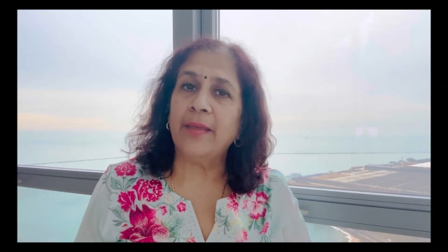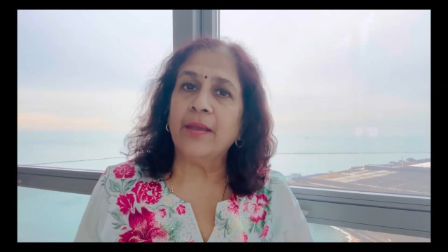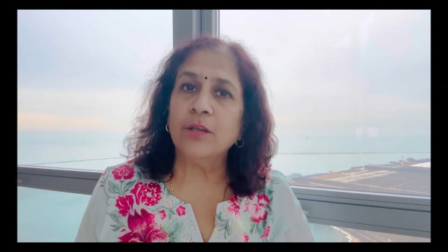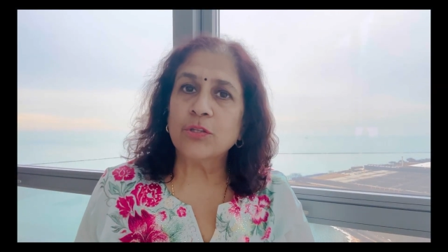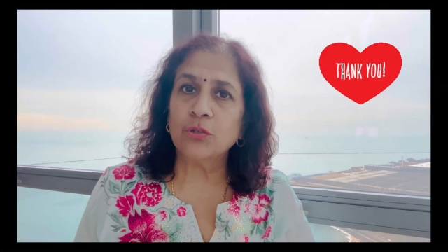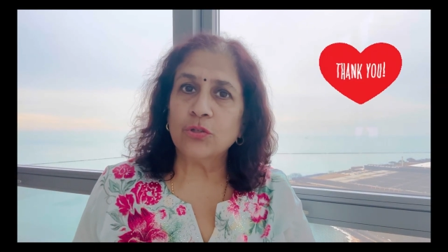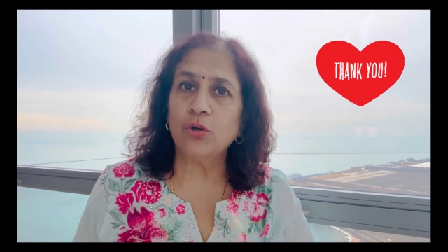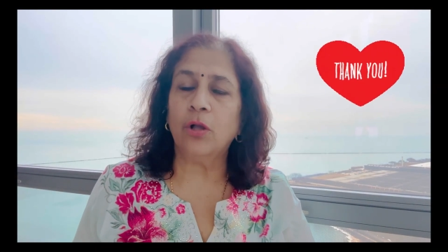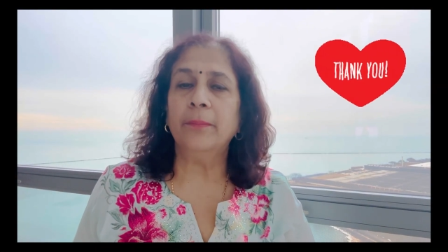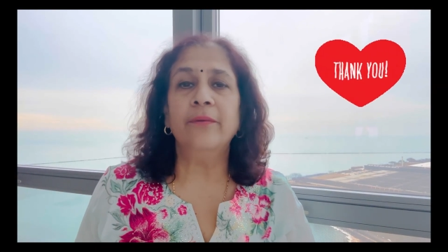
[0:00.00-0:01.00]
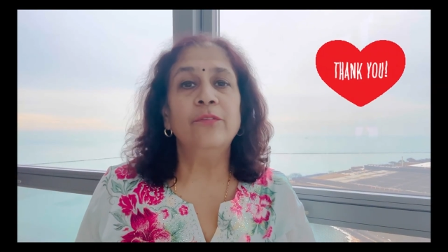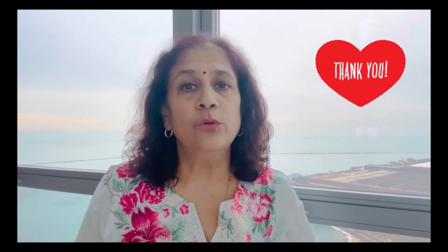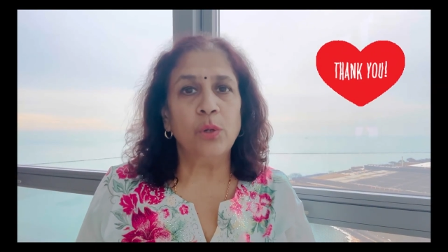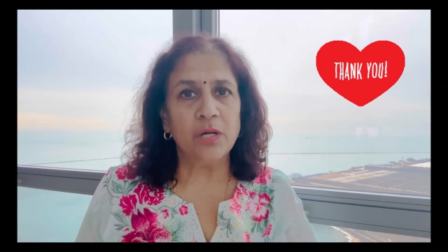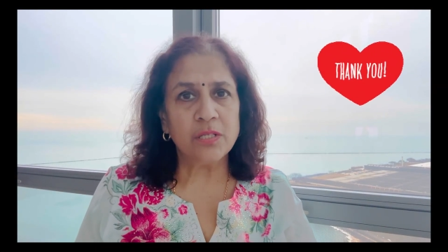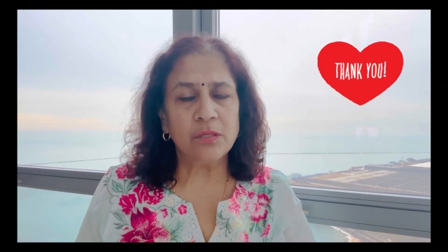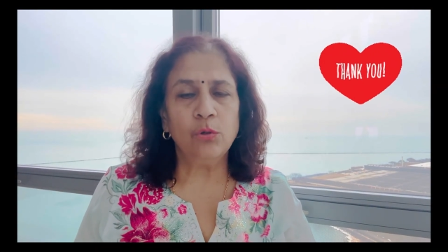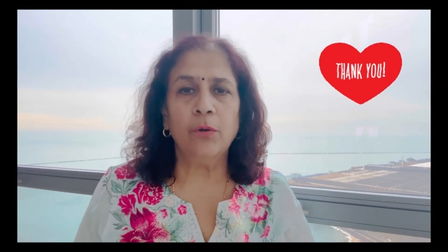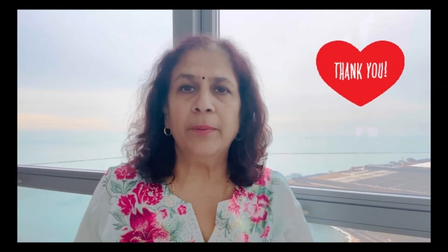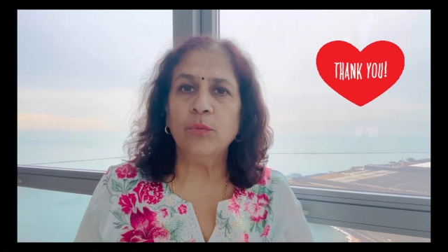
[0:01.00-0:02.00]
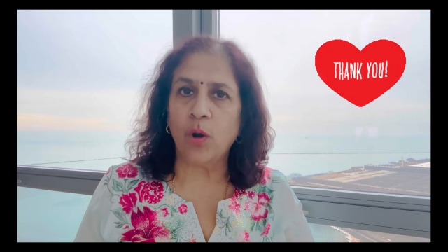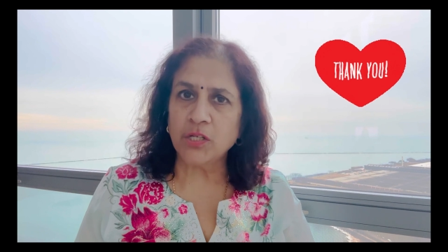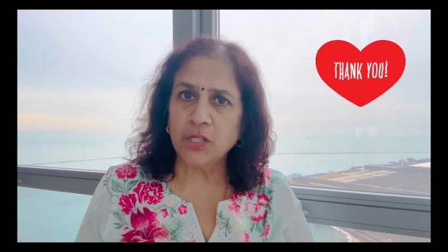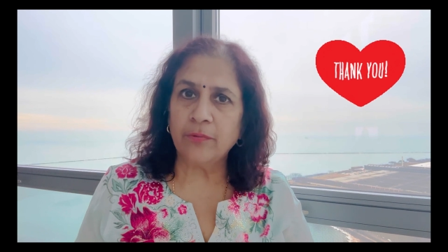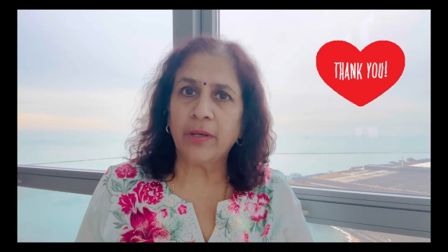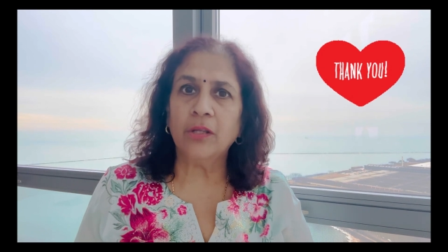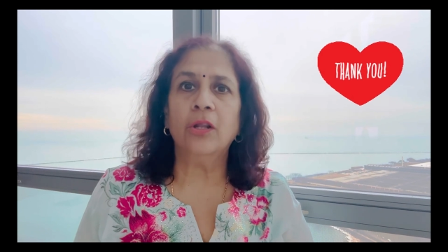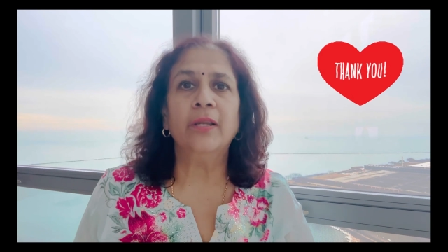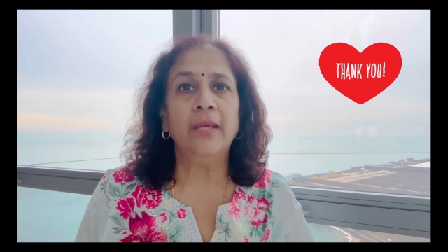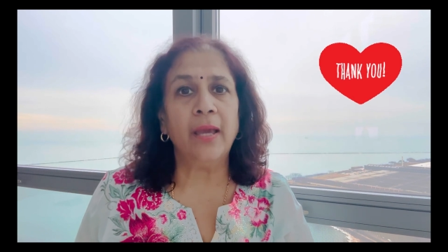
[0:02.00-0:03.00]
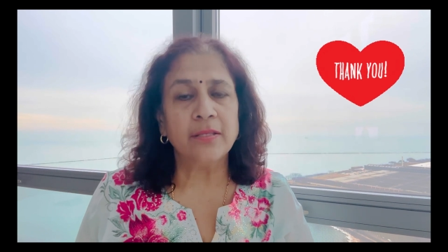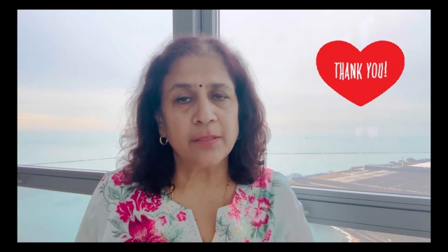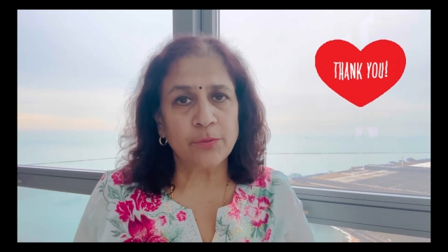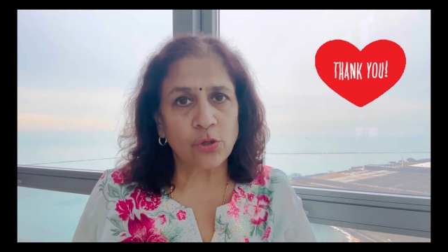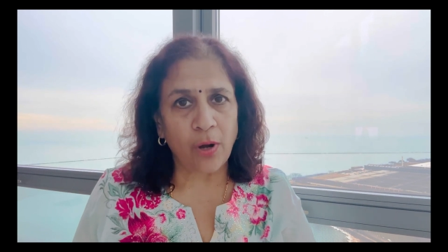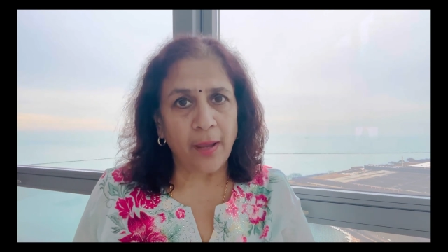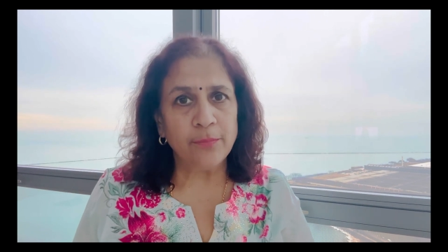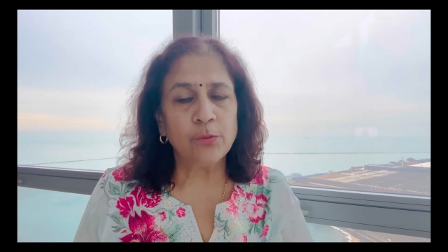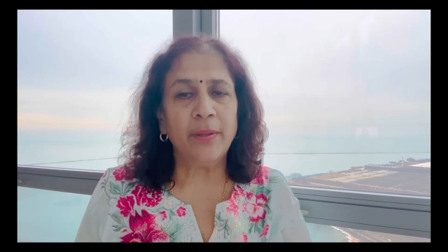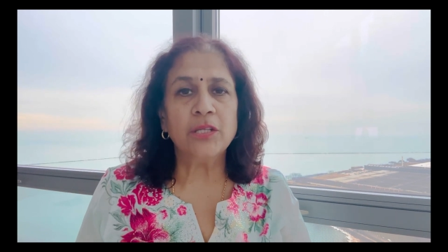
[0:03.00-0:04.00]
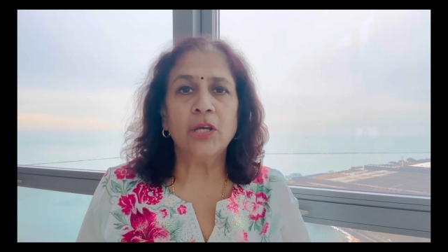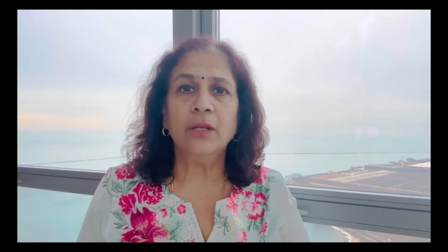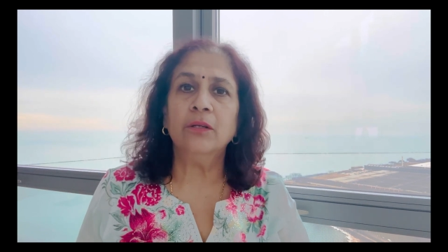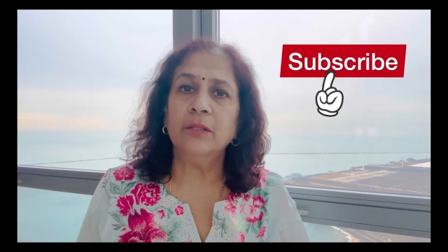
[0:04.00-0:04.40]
thank you to all my viewers who have been watching regularly and subscribe to my channel.